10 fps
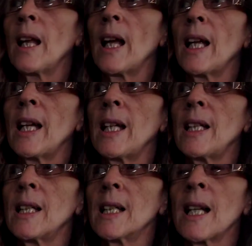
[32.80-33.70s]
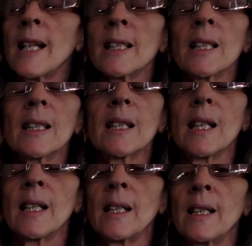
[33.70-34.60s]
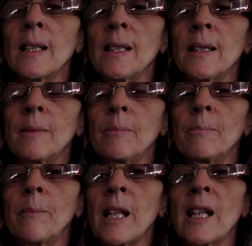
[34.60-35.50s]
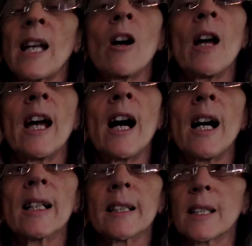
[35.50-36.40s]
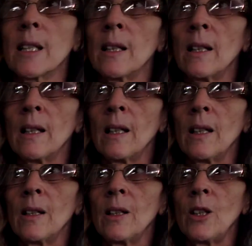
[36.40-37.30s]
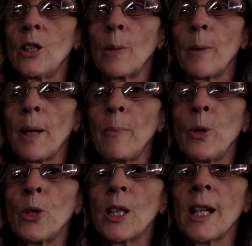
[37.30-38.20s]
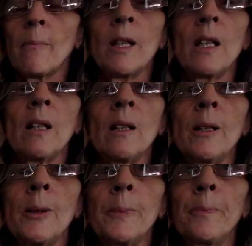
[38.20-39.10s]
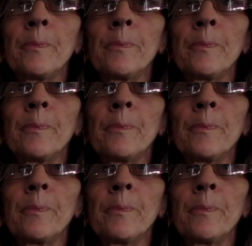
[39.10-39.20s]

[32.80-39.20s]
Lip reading: And last Monday I asked people to let me know